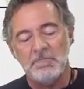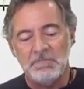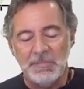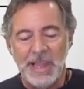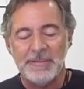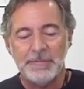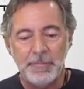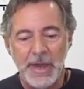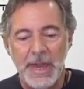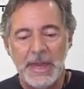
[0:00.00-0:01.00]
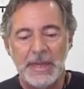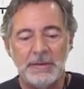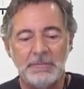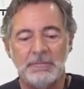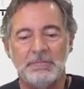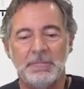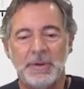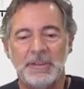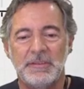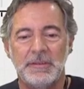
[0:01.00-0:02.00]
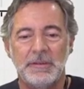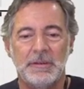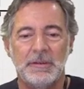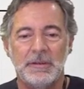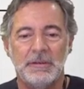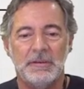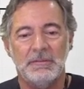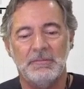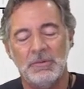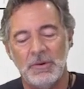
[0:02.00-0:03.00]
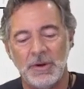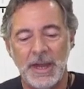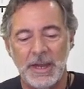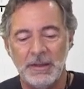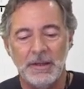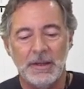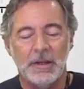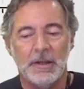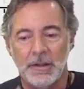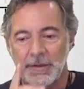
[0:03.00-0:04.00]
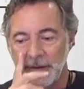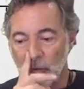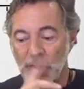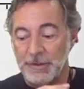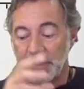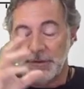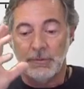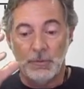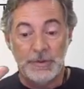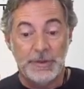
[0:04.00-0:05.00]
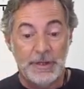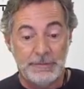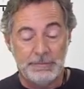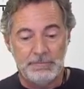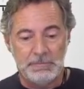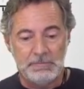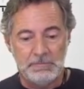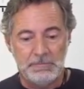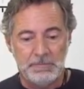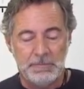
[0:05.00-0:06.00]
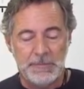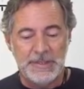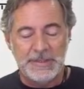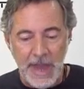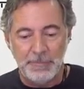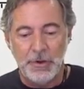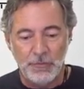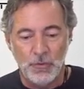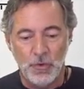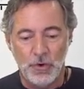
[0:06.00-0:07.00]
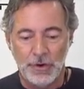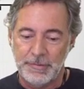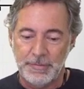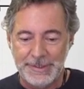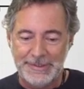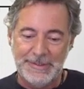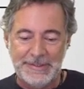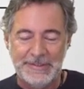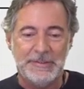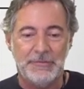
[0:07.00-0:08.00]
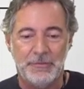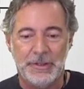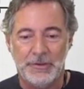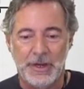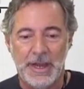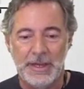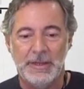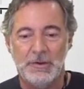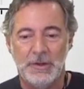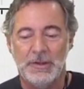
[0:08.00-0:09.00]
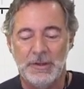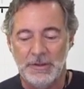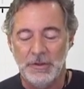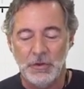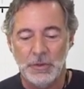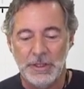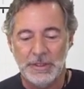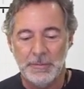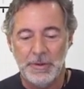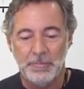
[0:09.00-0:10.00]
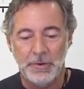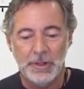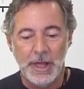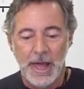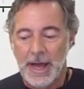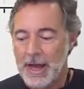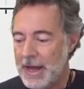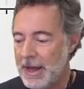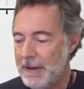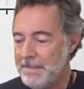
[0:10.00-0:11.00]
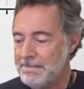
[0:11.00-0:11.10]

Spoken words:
less pain, but okay. So was not. It's happy, of course, but it's different. Okay, usually the people are